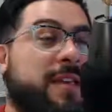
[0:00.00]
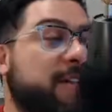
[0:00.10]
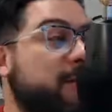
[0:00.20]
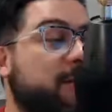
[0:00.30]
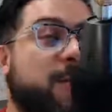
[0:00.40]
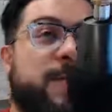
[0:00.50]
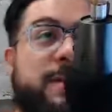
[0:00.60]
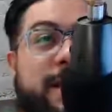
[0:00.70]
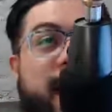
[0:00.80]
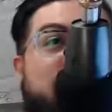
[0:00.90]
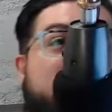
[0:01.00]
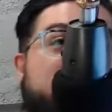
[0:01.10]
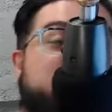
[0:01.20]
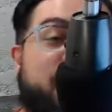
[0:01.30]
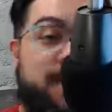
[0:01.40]
here, going
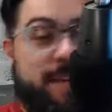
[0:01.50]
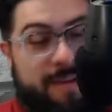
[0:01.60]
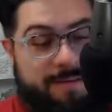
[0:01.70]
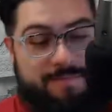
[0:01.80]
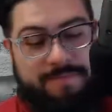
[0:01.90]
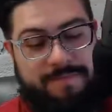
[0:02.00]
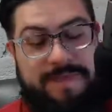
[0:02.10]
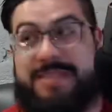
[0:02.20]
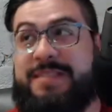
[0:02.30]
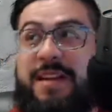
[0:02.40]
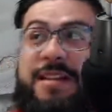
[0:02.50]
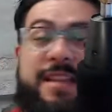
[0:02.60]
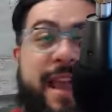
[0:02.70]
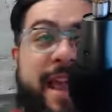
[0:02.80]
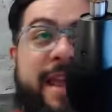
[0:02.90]
live on a
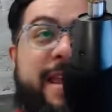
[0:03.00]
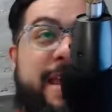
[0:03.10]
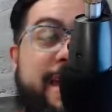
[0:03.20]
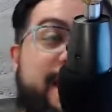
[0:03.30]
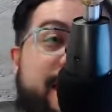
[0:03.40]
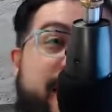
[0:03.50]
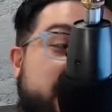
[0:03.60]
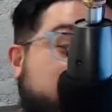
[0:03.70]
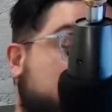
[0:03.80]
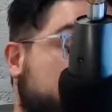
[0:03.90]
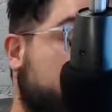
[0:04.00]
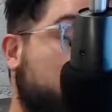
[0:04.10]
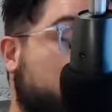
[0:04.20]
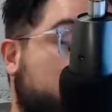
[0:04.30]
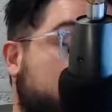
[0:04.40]
Sunday as of this
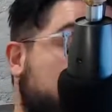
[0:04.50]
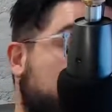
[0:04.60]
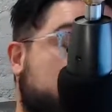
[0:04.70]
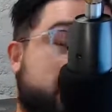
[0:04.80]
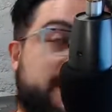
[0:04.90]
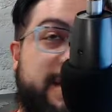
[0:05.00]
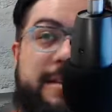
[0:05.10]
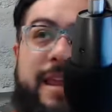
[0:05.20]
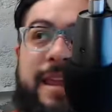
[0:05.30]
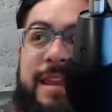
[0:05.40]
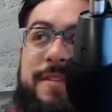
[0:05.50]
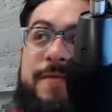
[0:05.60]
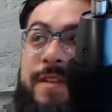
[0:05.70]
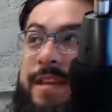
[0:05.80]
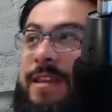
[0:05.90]
recording, Sunday
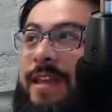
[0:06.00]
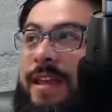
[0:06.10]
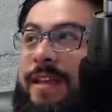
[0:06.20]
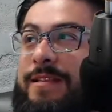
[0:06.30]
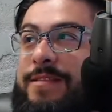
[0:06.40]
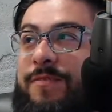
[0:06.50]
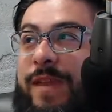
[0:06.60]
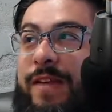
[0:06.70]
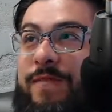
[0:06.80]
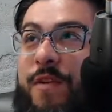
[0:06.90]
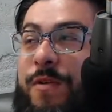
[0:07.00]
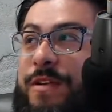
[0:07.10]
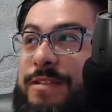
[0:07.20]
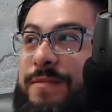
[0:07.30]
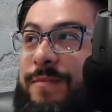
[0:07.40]
evening. And as you may have
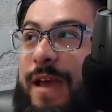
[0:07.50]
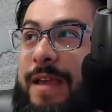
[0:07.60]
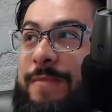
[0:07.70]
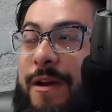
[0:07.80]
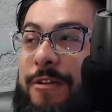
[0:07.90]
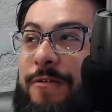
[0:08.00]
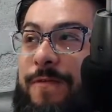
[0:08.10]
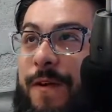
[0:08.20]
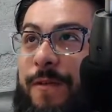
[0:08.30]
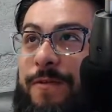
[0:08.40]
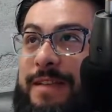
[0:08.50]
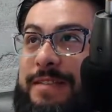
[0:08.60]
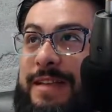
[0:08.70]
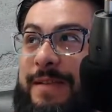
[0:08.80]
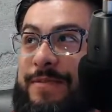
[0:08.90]
noticed, my microphone
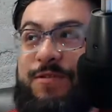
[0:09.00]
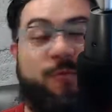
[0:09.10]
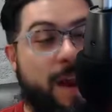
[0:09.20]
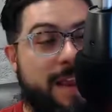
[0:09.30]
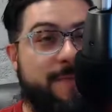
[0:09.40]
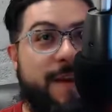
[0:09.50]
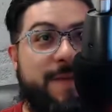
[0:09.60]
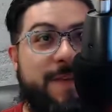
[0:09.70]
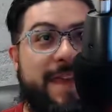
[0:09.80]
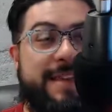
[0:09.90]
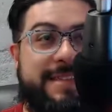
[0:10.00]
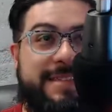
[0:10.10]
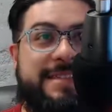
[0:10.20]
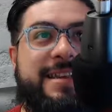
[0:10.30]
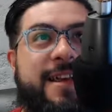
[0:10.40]
this time is right in my
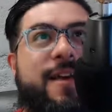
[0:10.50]
face.